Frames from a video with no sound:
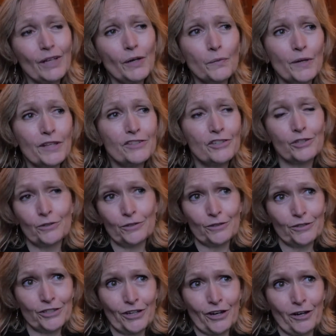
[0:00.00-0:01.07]
with
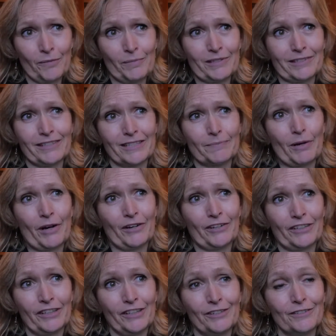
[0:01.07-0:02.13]
George, our business
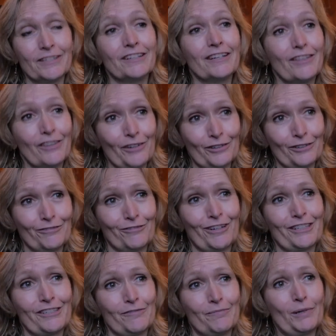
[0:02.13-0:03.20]
partner, who's another old
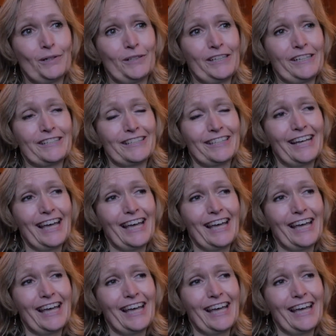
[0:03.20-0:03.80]
friend of Polly's.